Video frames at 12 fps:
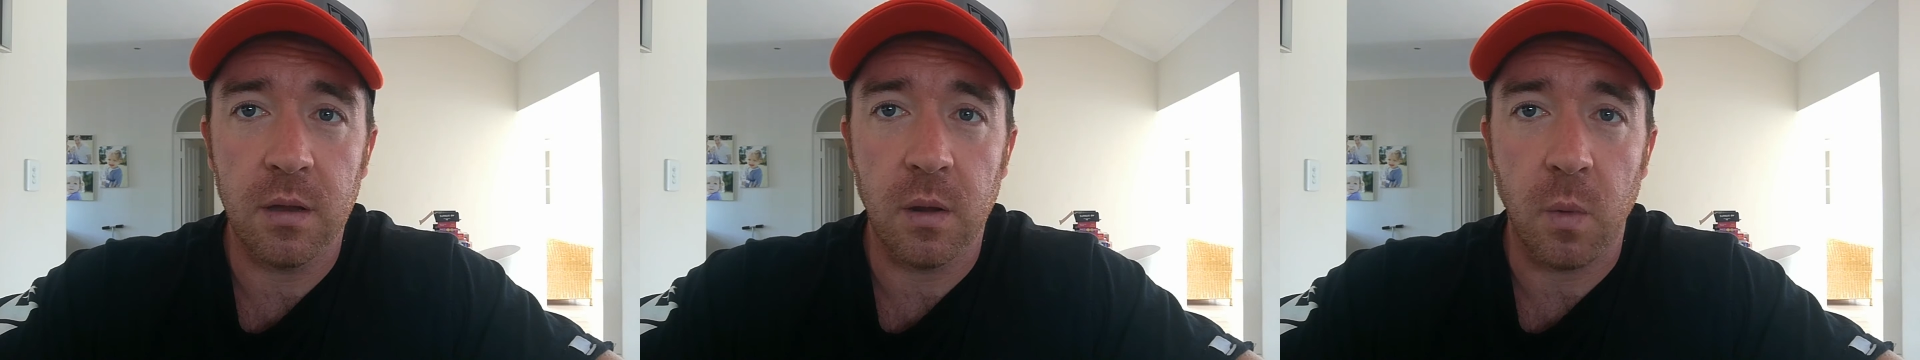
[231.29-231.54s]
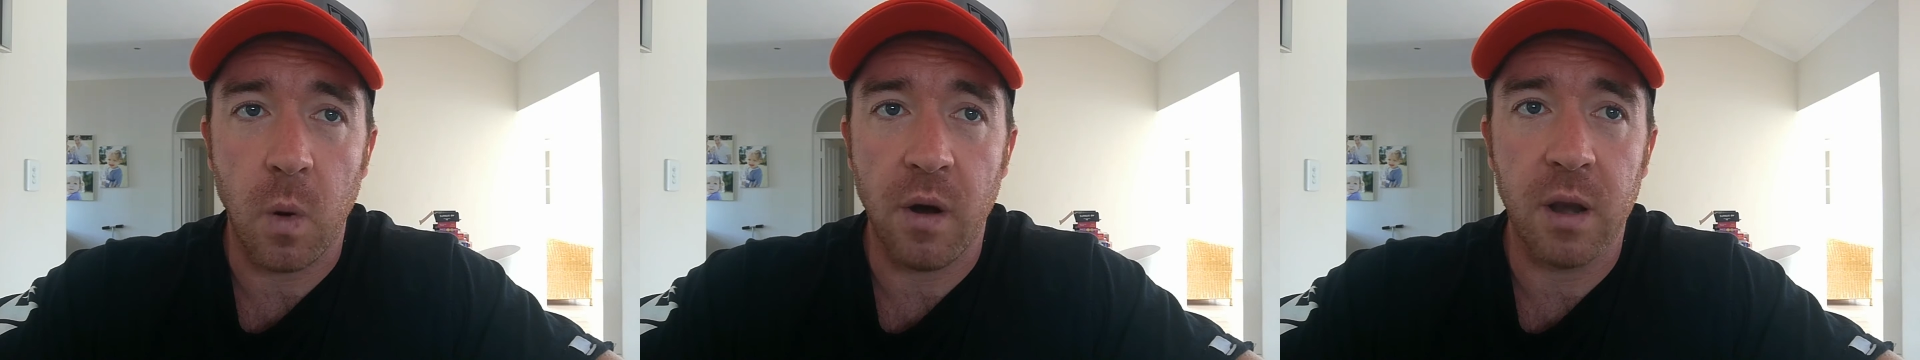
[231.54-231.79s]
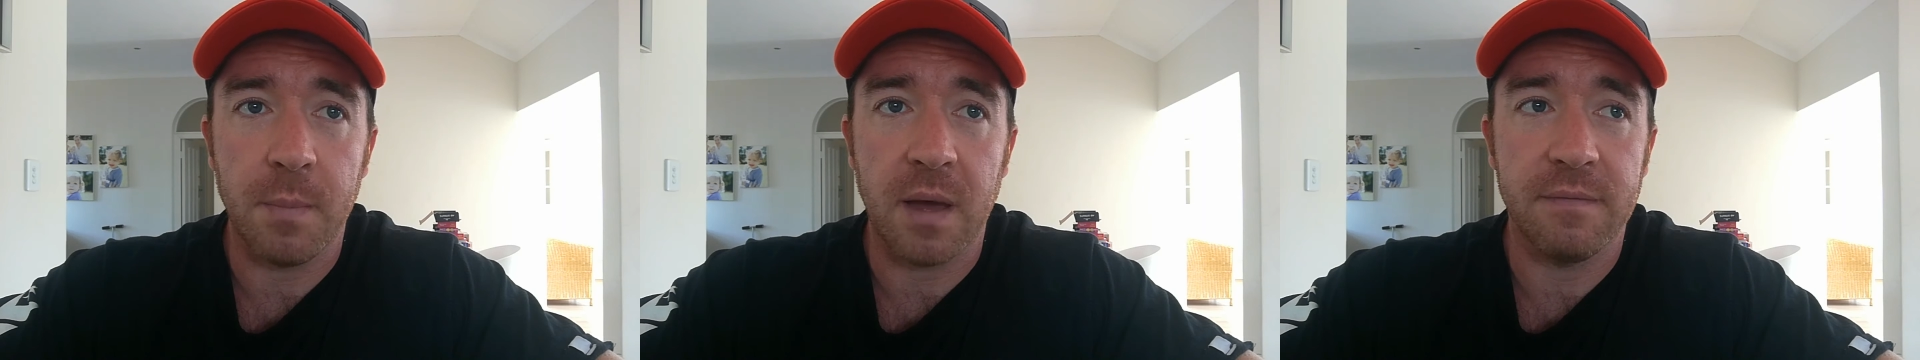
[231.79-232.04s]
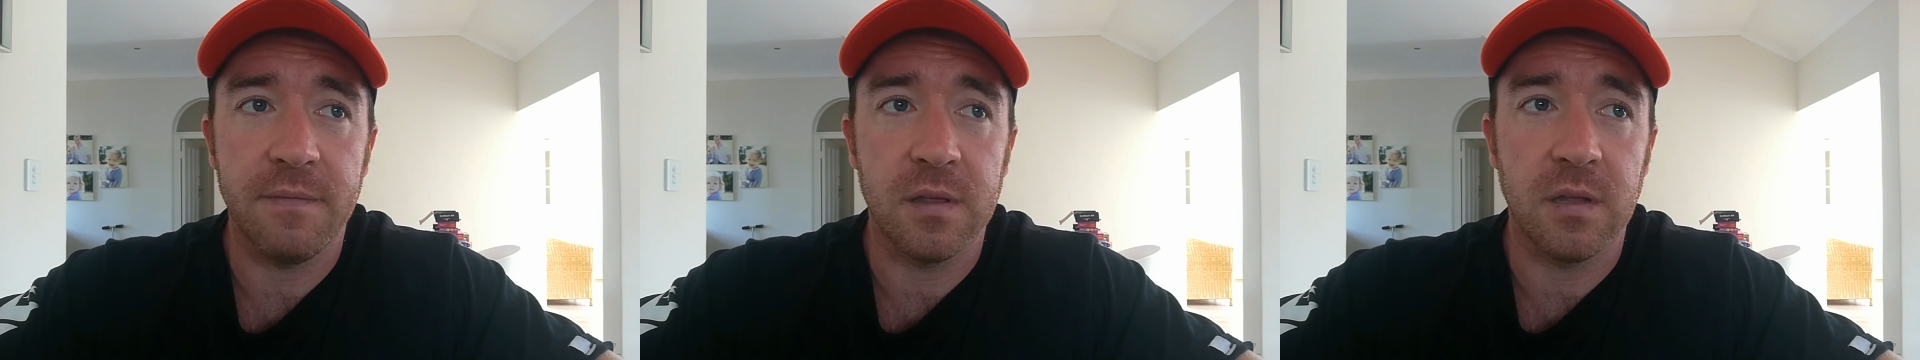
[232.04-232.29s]
worrying
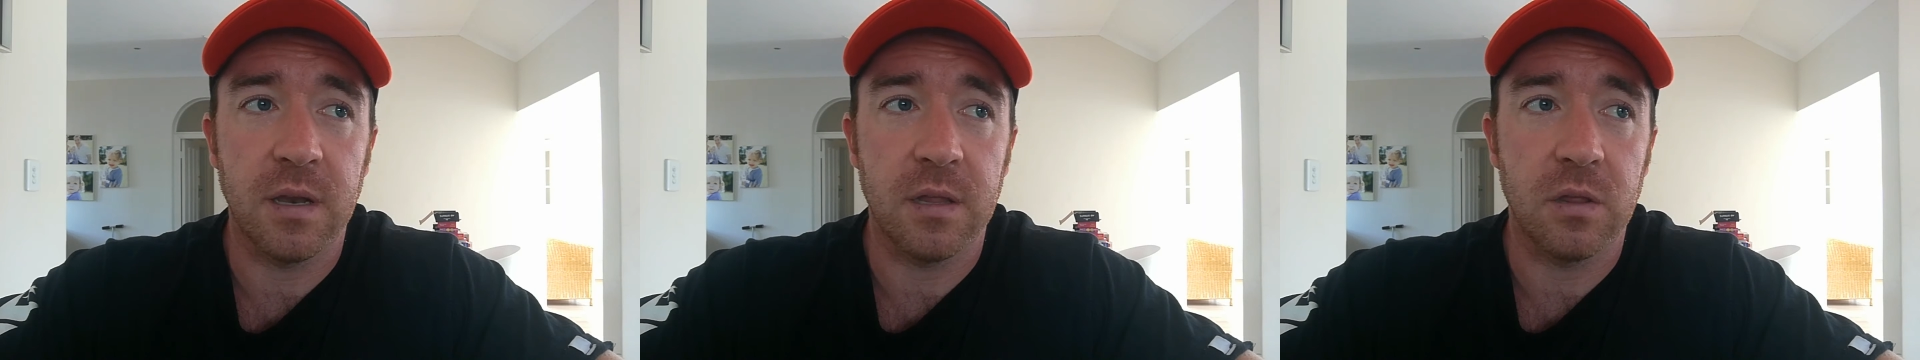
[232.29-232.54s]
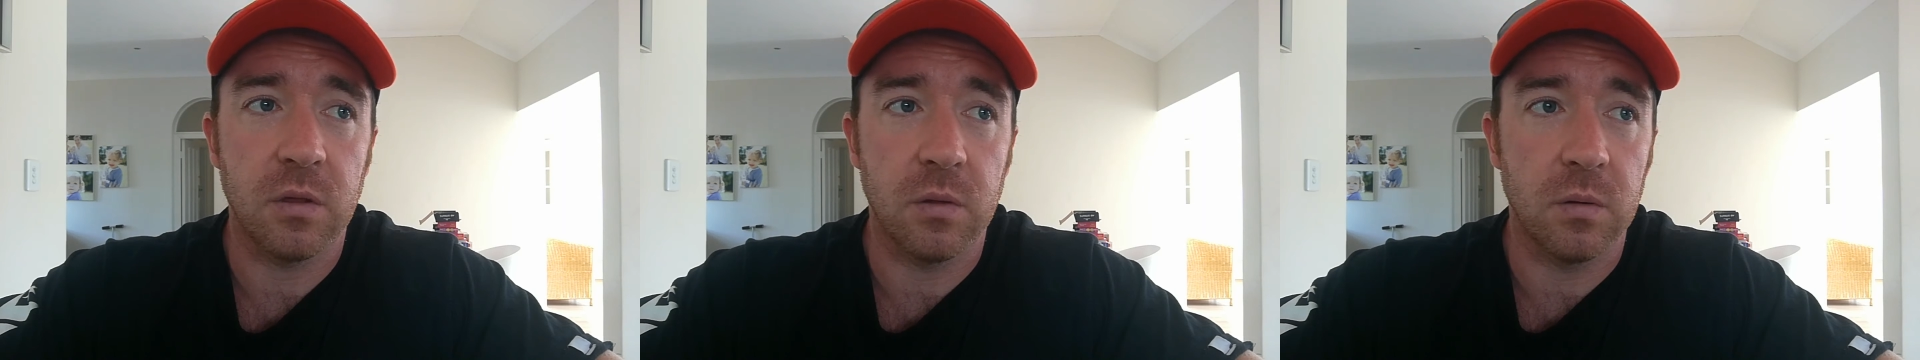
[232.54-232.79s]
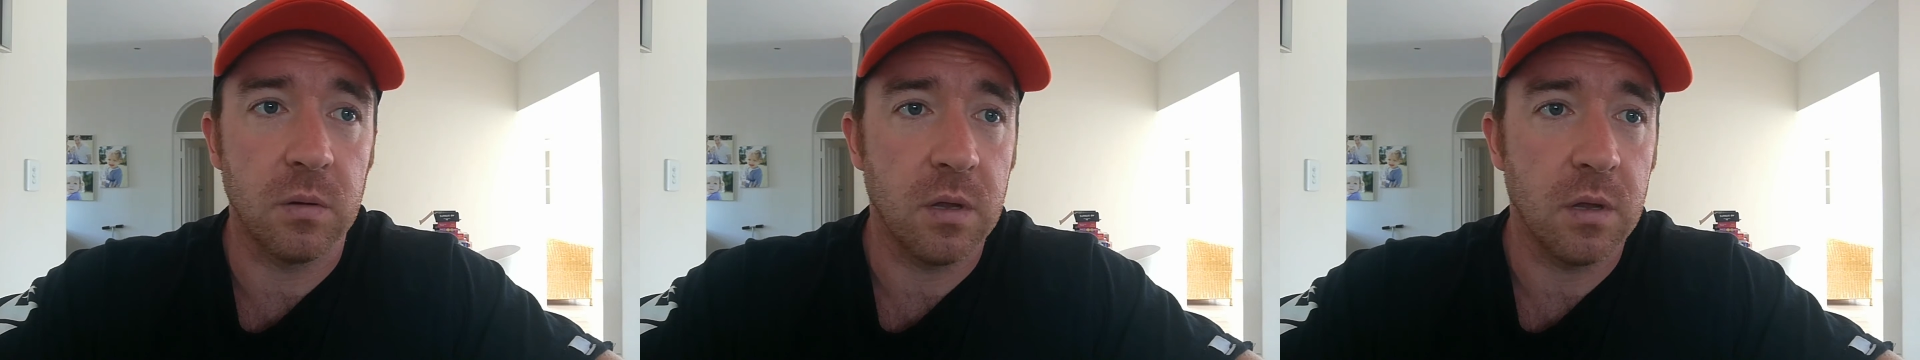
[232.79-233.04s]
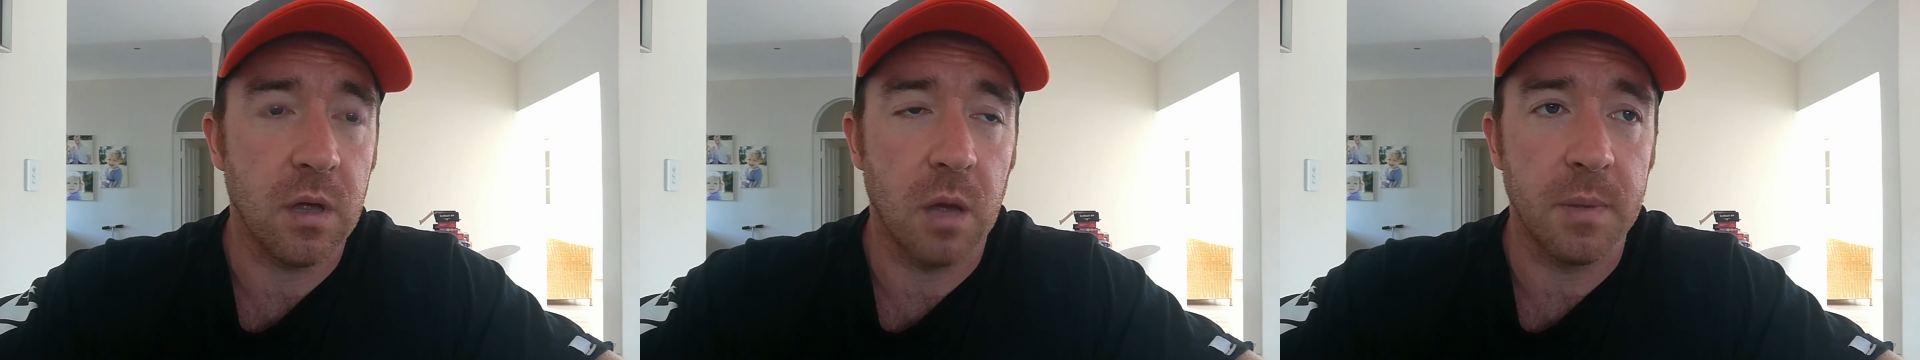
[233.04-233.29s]
about fitting into
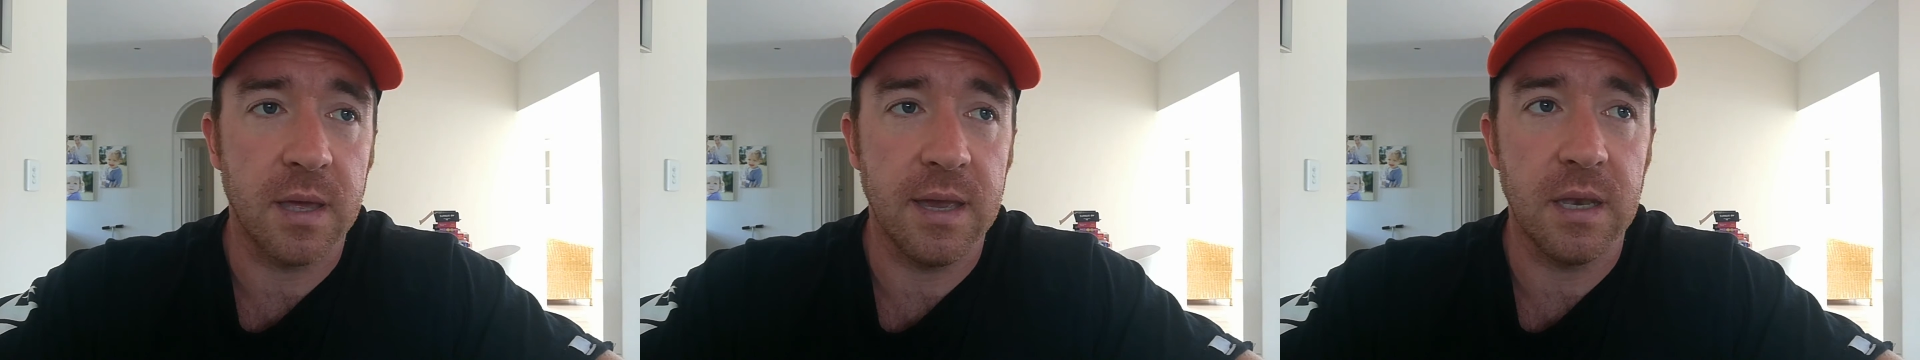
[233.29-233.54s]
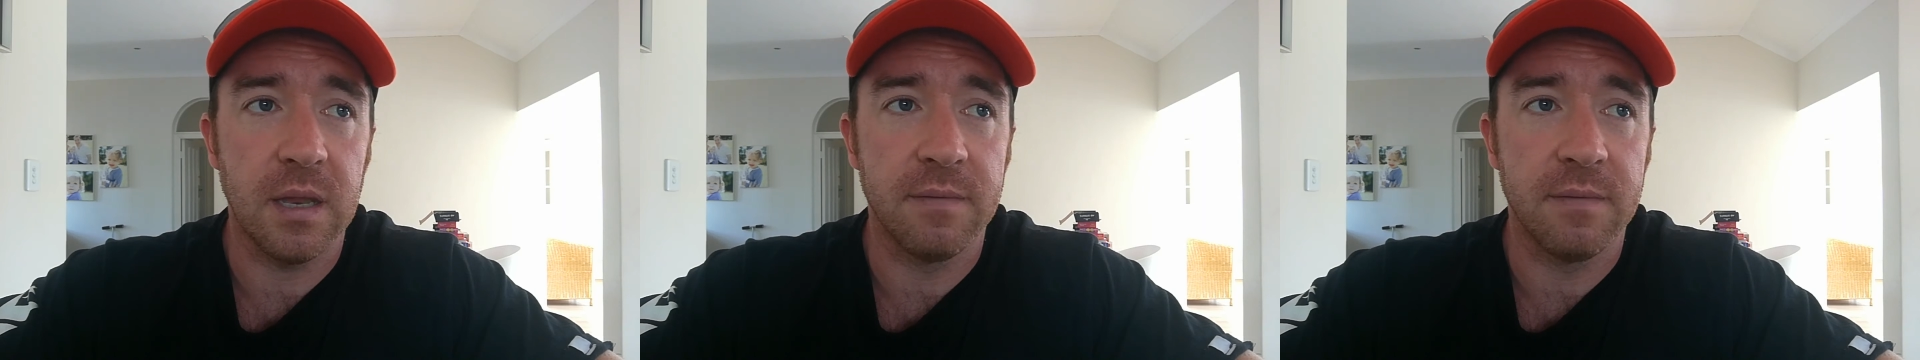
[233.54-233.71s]
her bikini